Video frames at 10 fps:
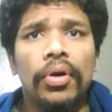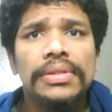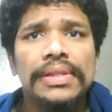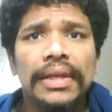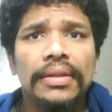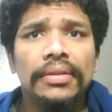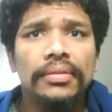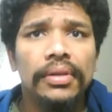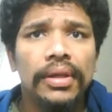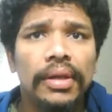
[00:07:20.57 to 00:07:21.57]

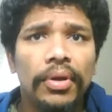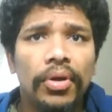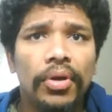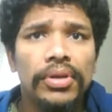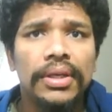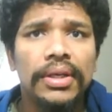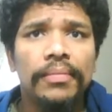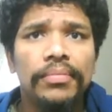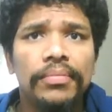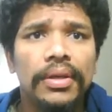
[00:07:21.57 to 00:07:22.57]
in
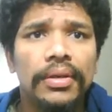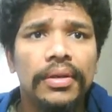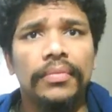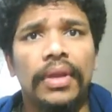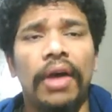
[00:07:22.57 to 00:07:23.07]
time the